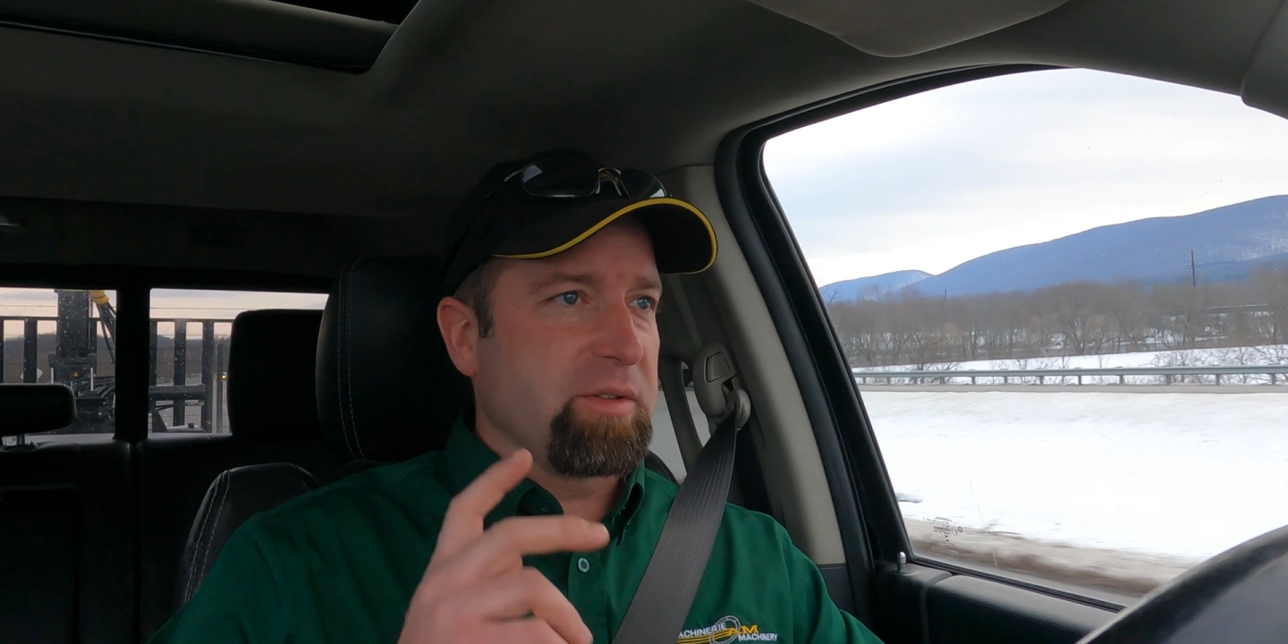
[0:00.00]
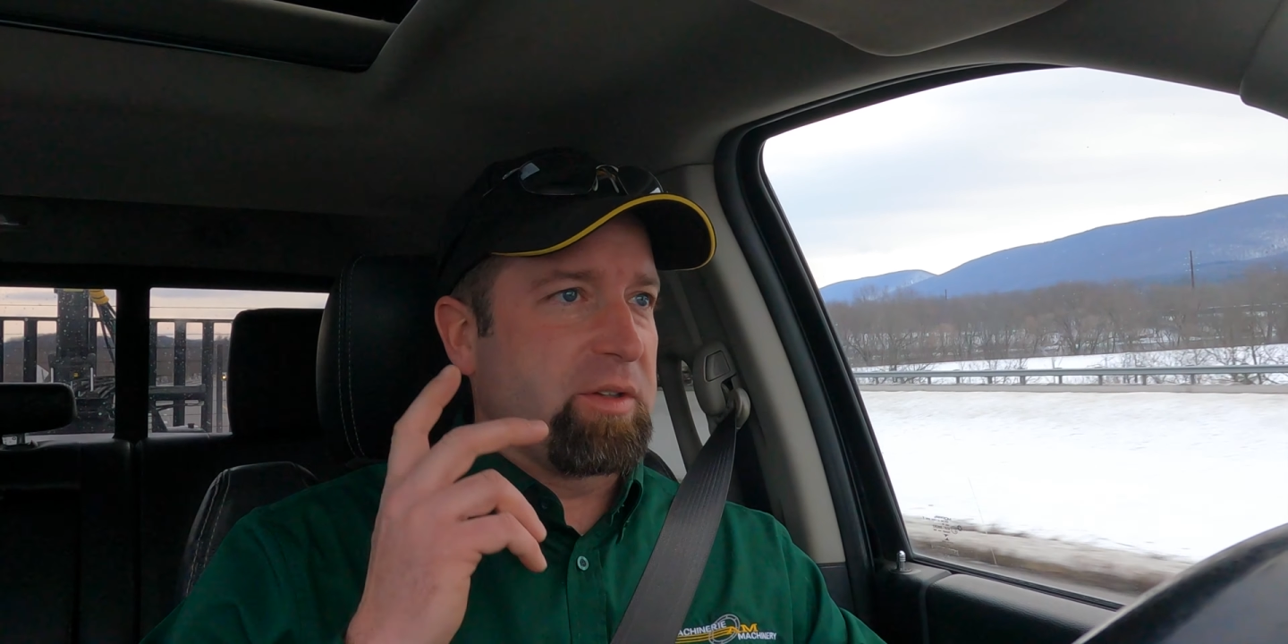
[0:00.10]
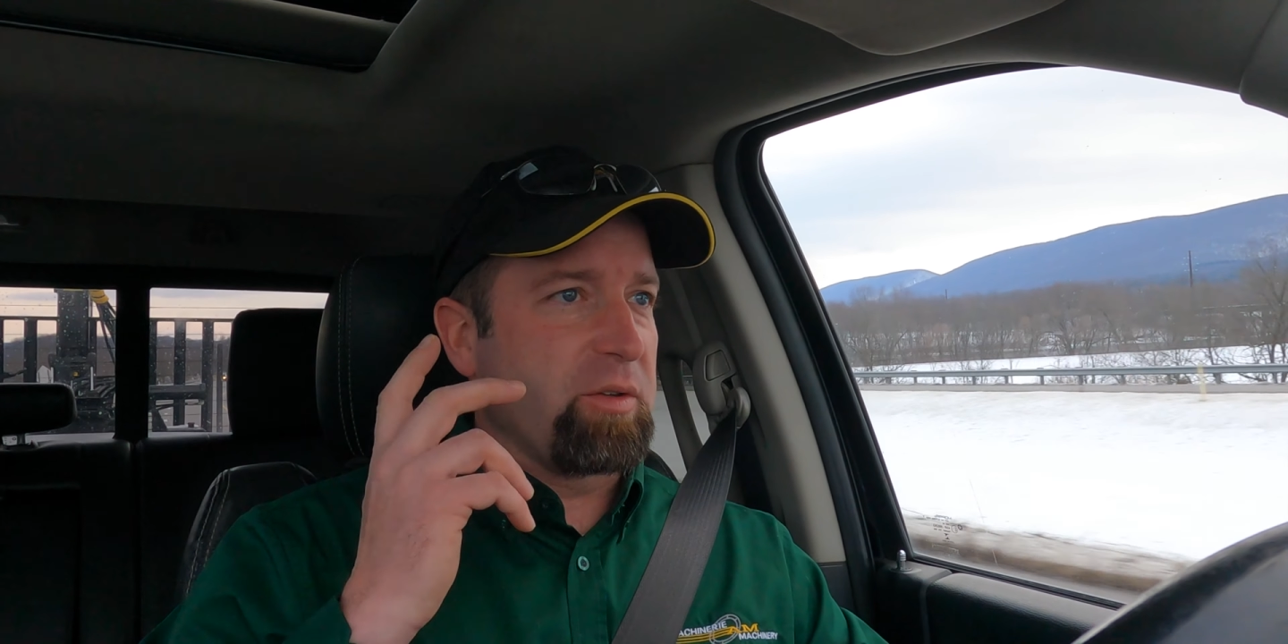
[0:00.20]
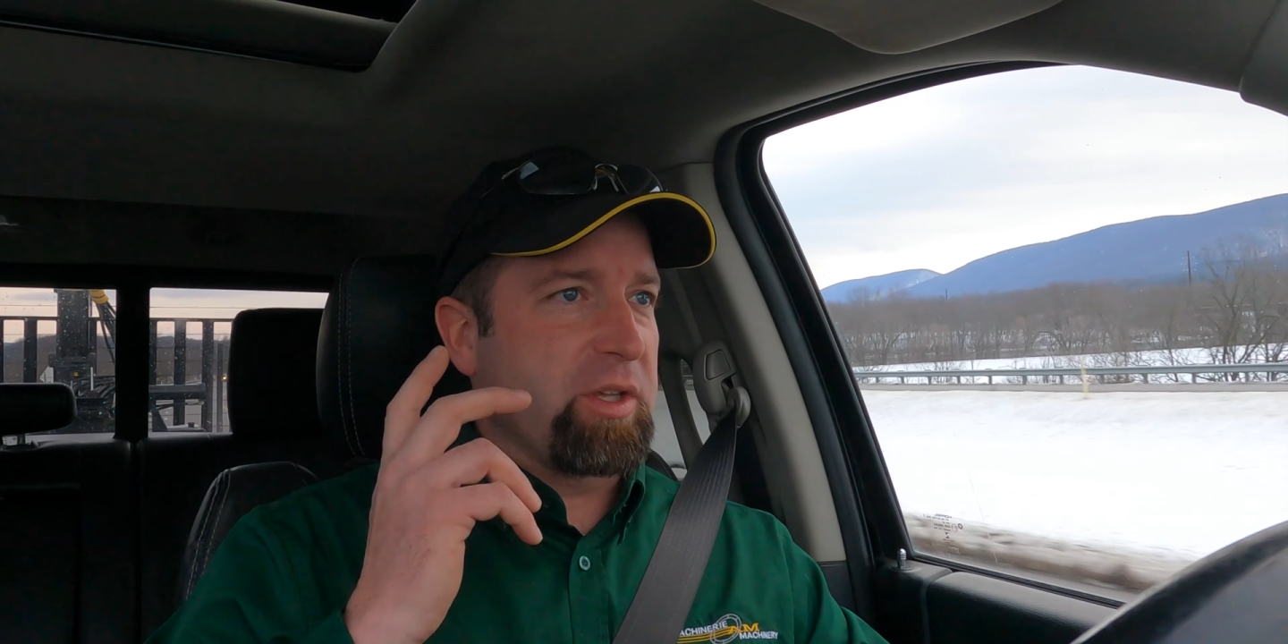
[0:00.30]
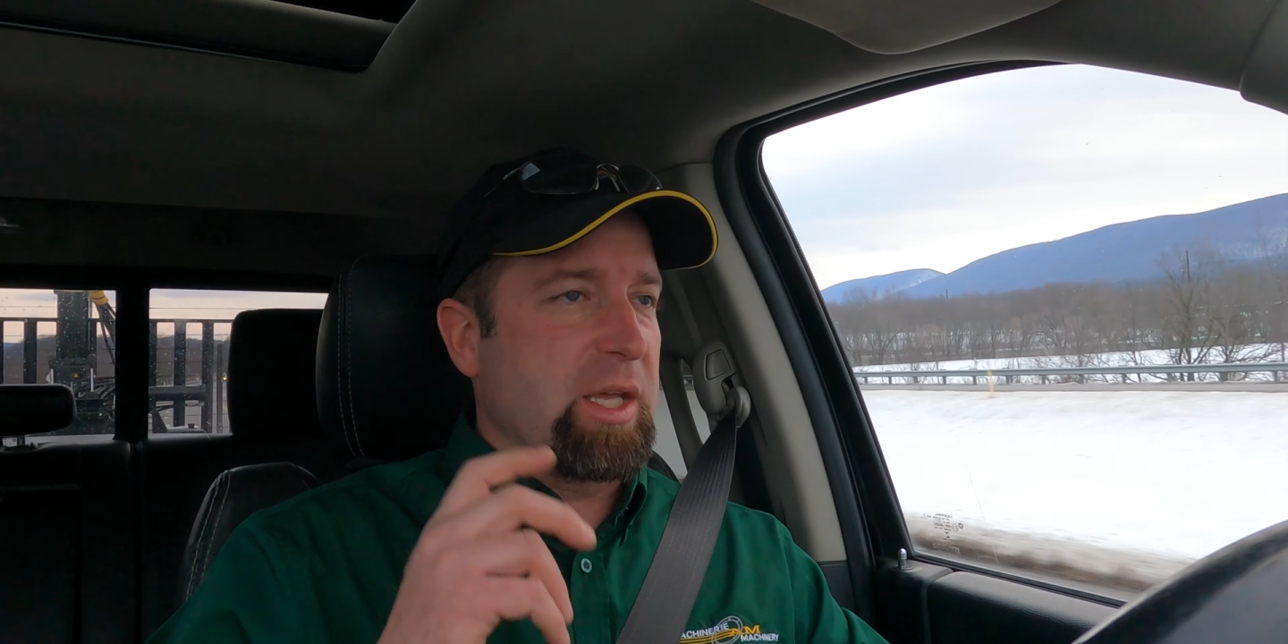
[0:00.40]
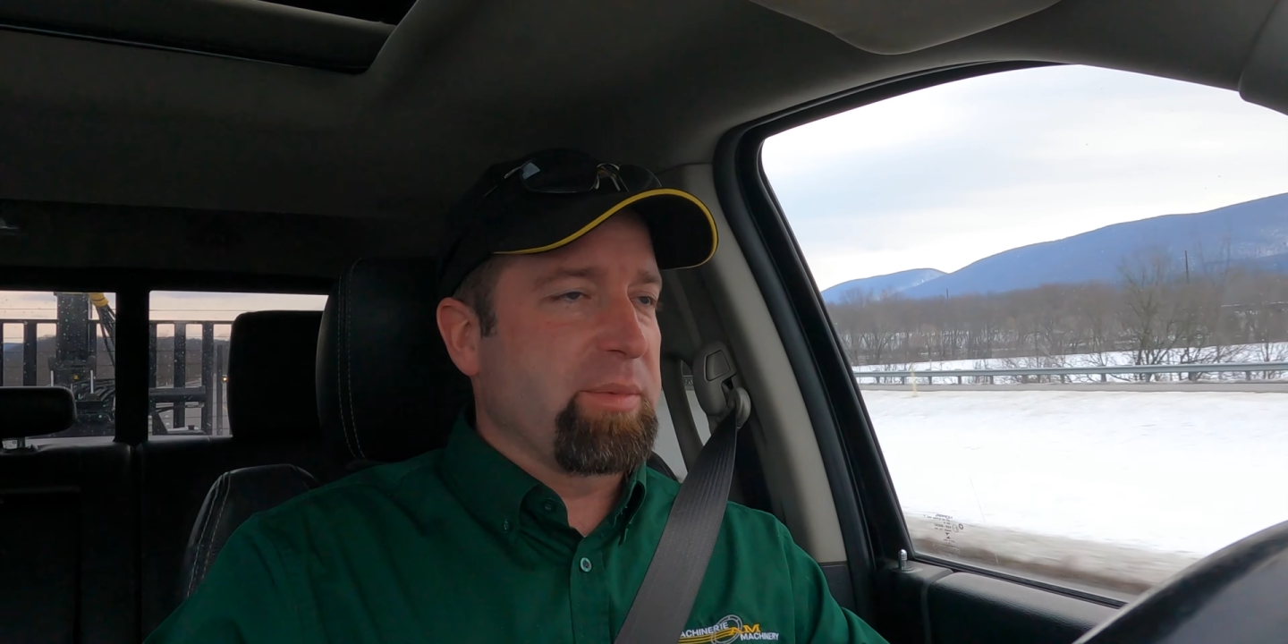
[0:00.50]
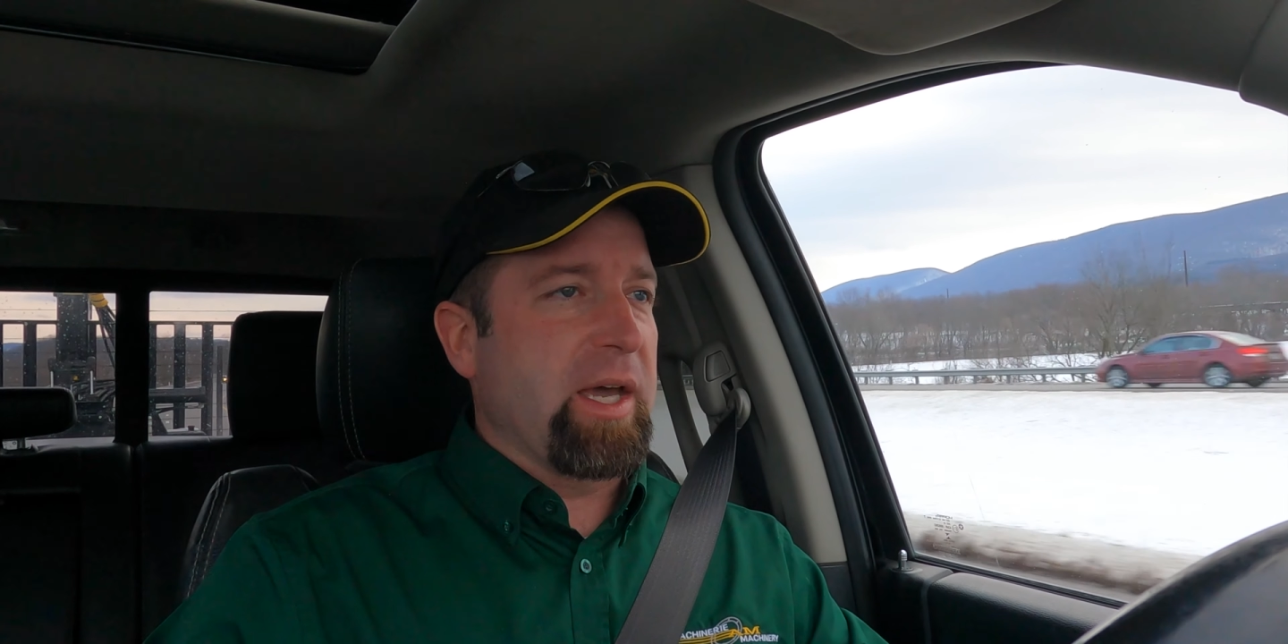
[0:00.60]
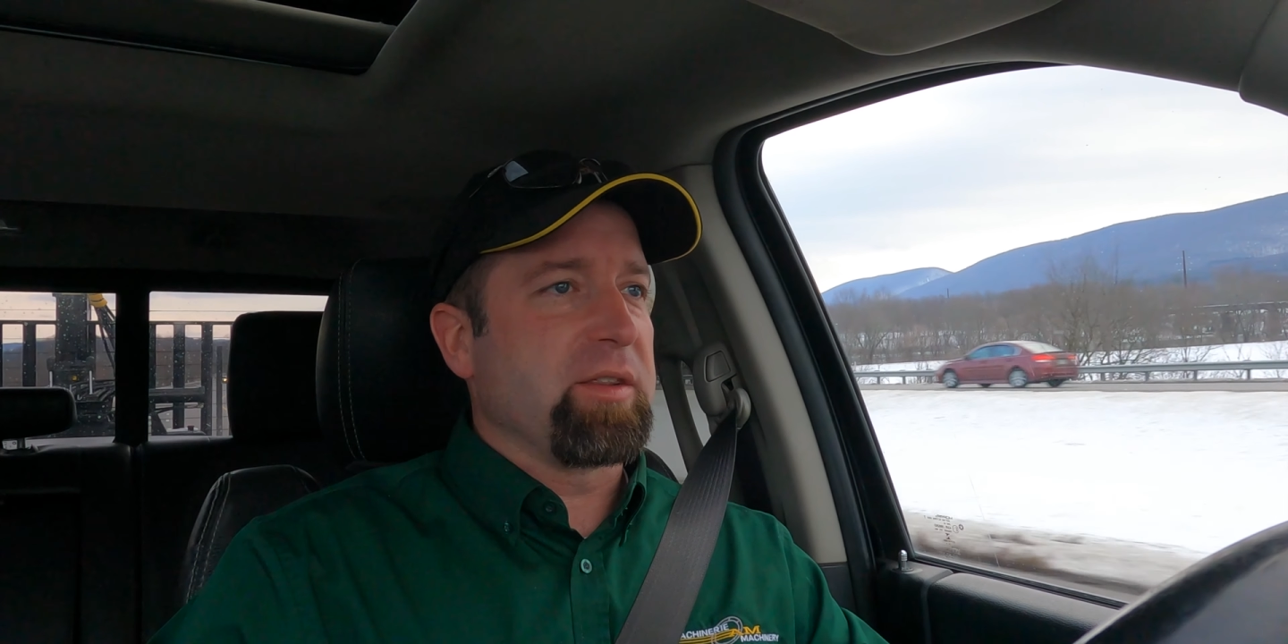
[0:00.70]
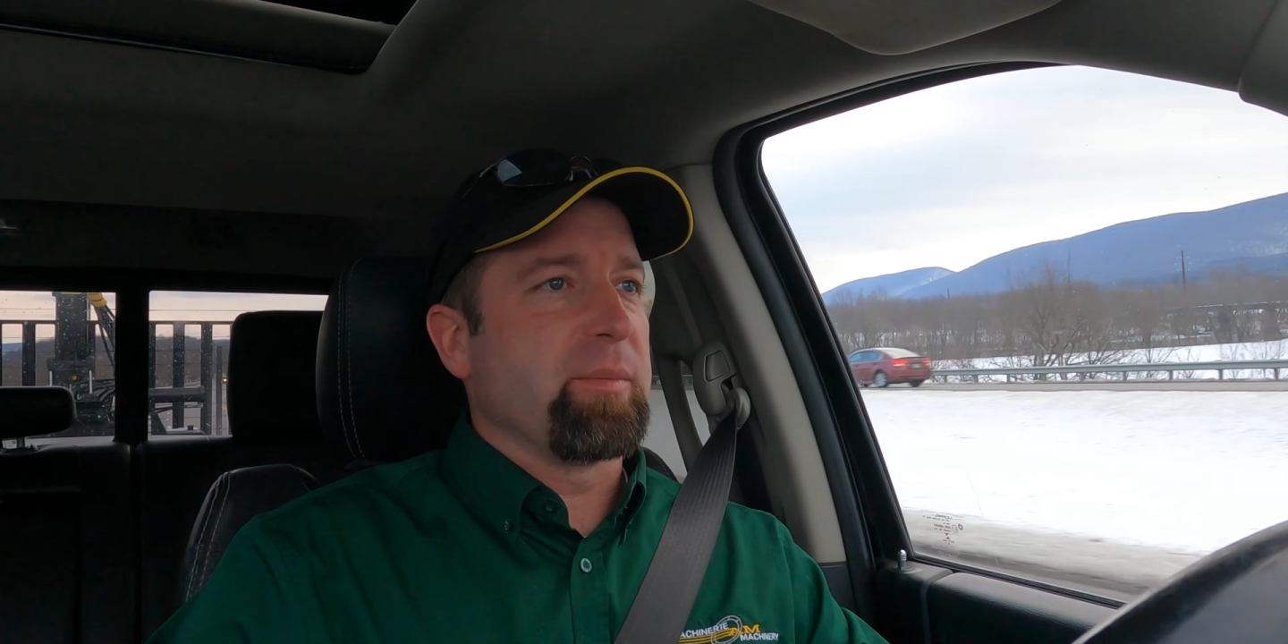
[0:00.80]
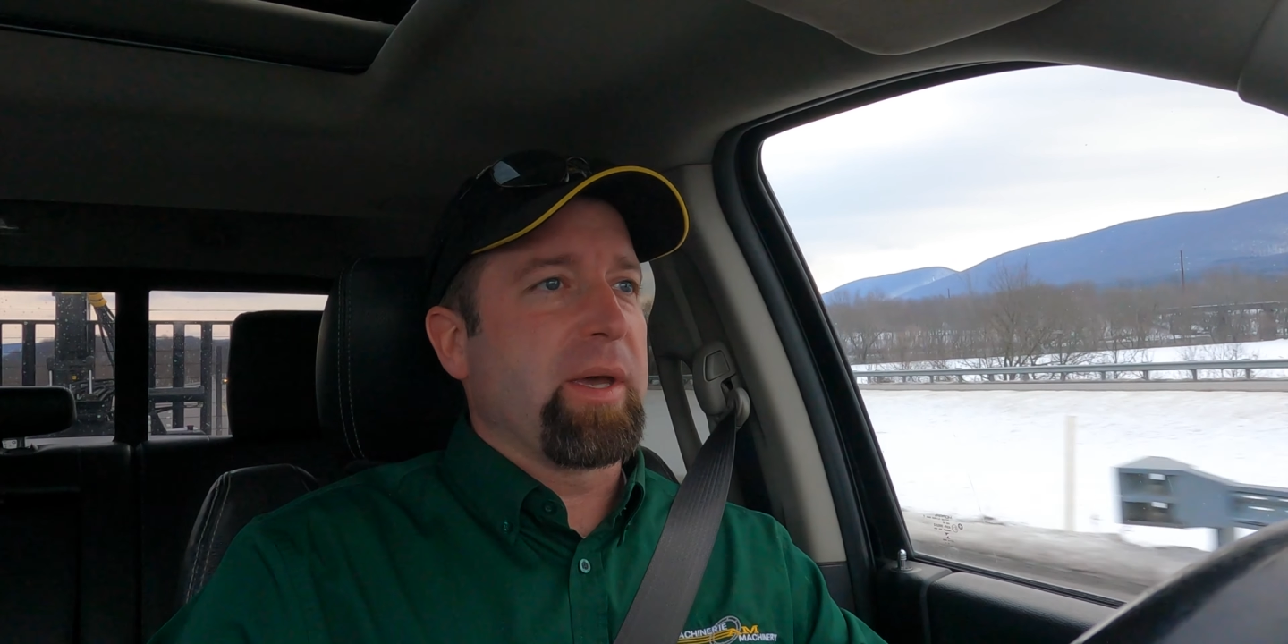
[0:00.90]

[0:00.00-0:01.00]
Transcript: you know, keep that in the